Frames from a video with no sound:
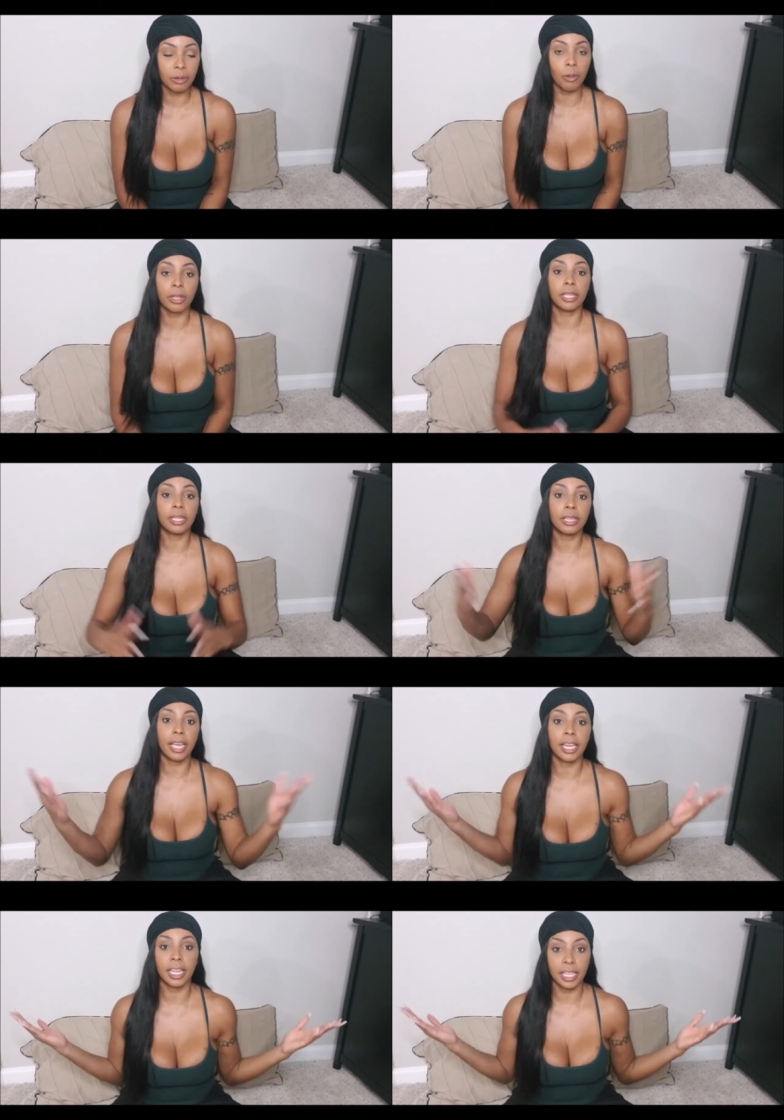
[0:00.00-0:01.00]
Or didn't
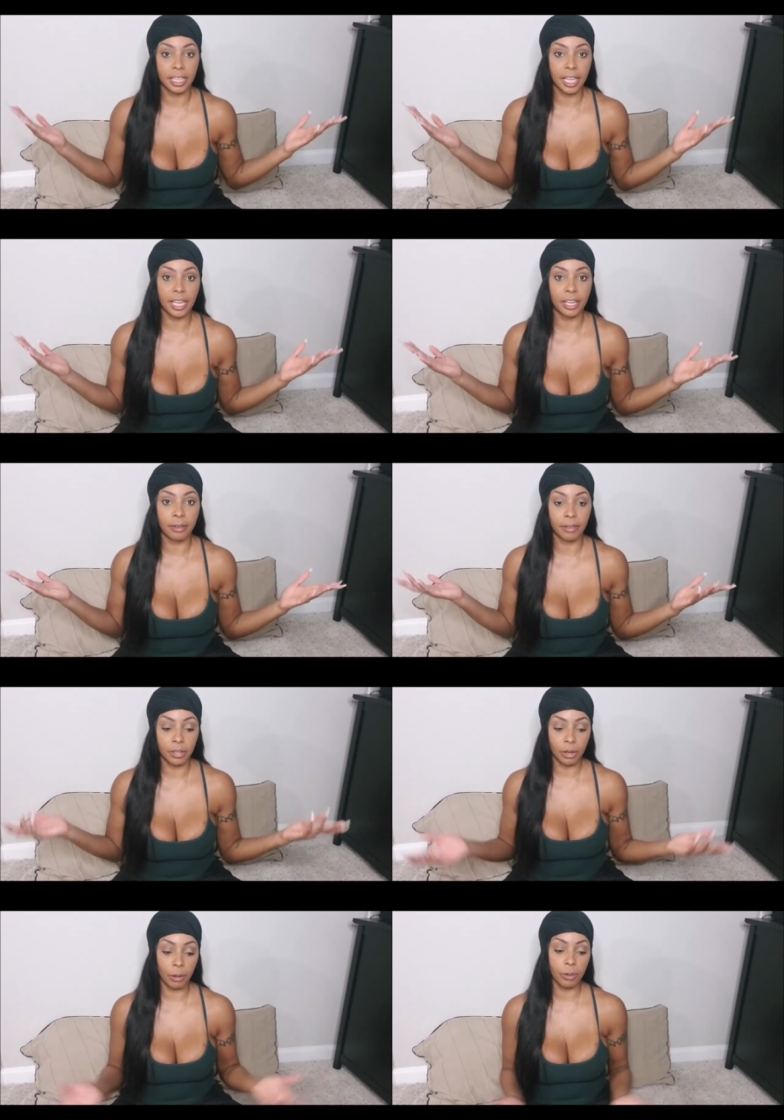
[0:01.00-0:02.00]
think anything of it.
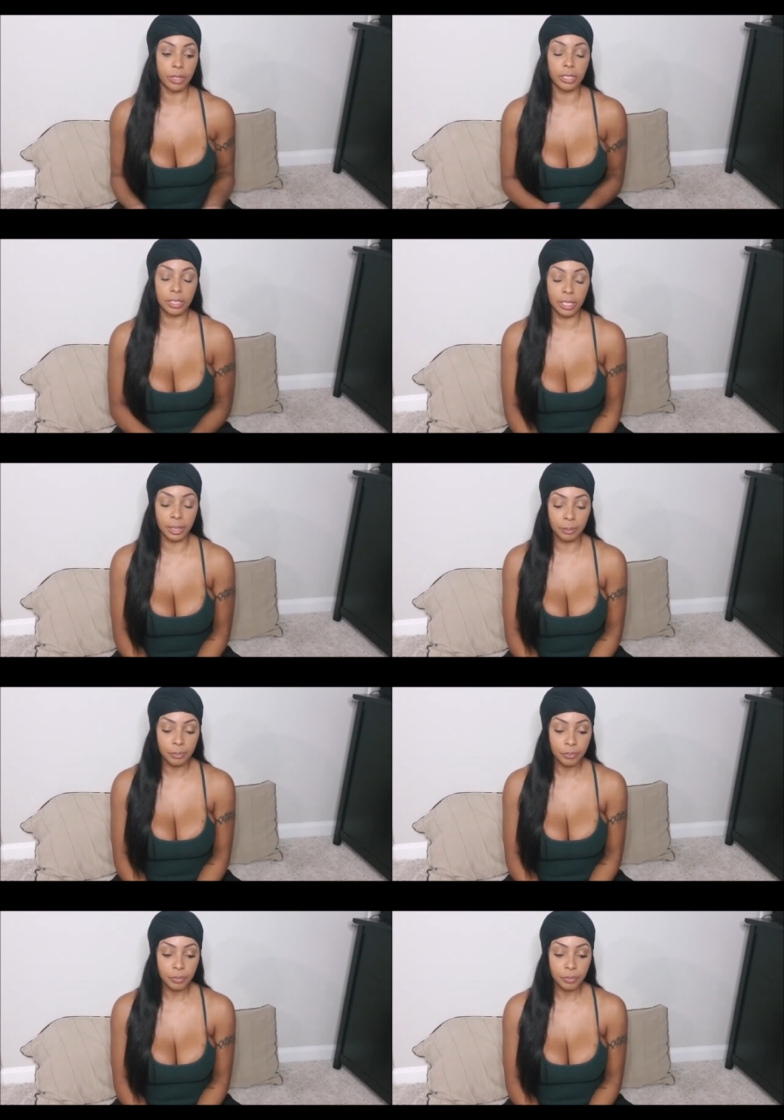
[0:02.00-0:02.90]
You know, I went to sleep.